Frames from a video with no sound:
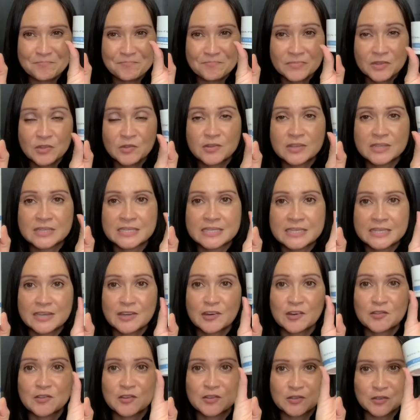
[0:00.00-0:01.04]
You can see
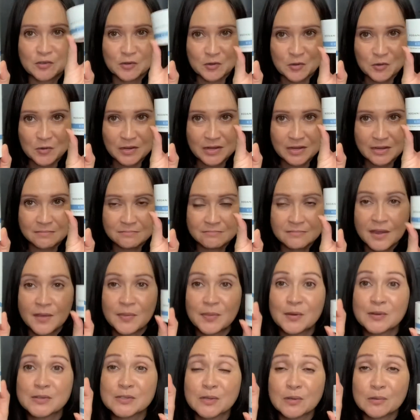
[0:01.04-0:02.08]
here there's a cream and
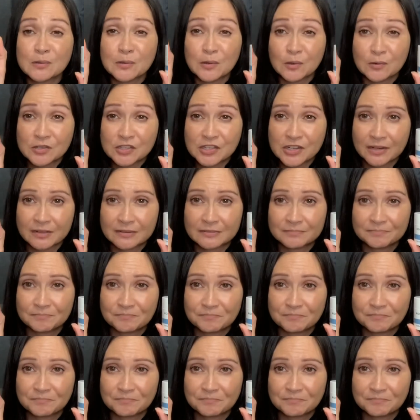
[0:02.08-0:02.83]
there's a lotion.